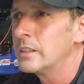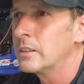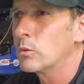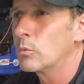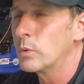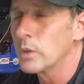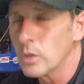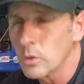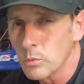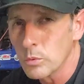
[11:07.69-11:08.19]

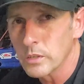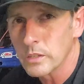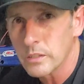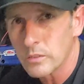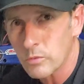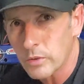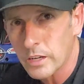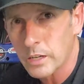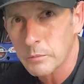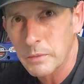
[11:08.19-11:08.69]
Wilwood
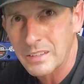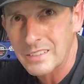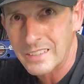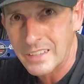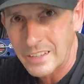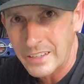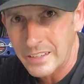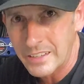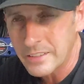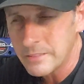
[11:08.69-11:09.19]
recommends
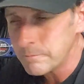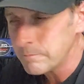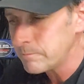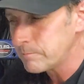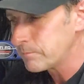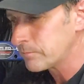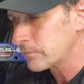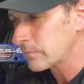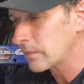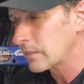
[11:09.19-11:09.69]
80.
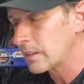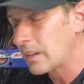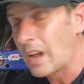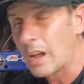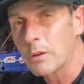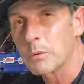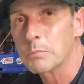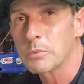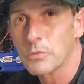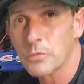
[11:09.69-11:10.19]

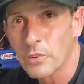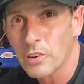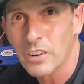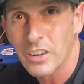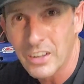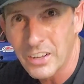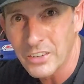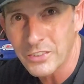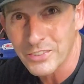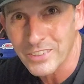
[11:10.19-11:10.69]
I would prefer
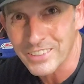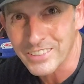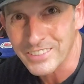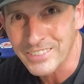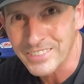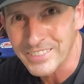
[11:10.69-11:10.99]
100.